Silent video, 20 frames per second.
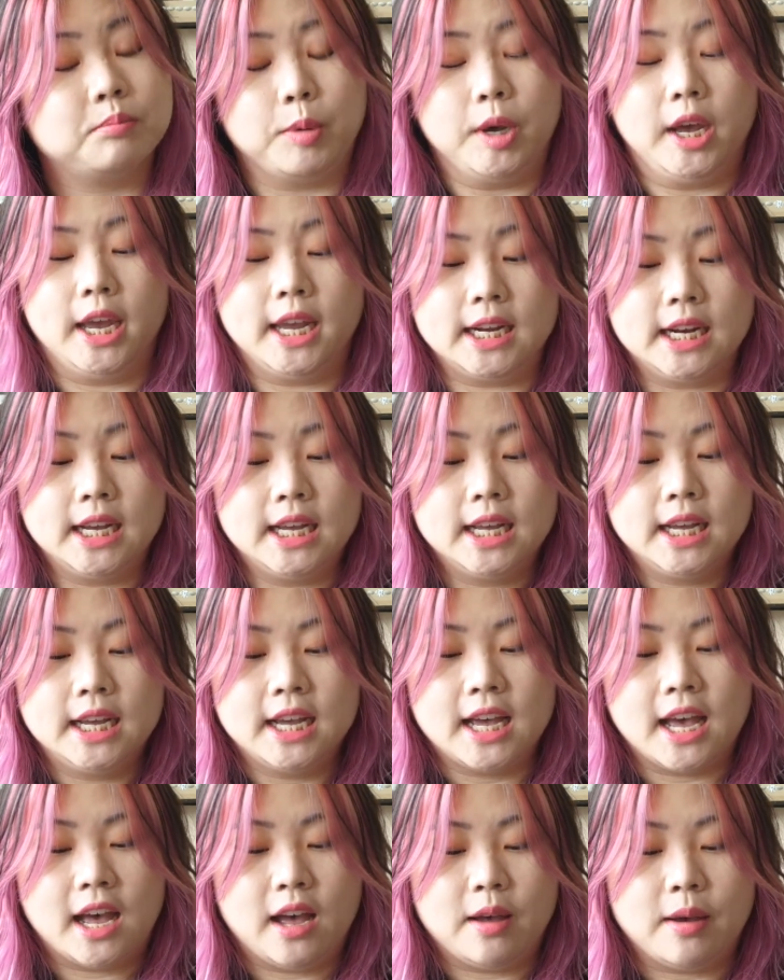but
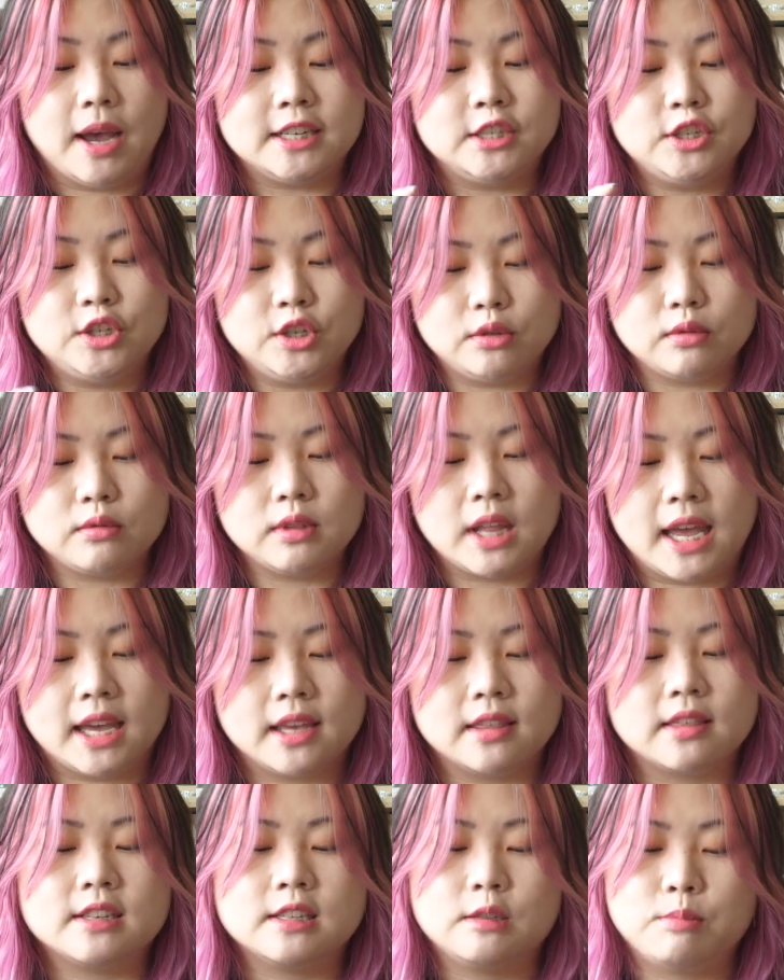I do
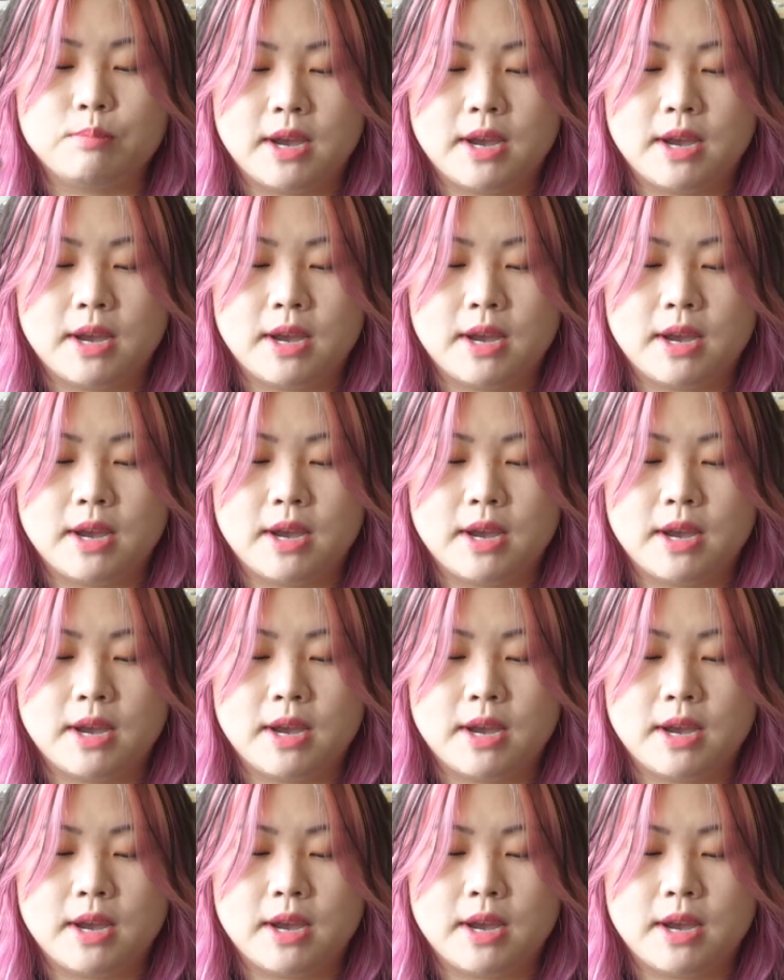like this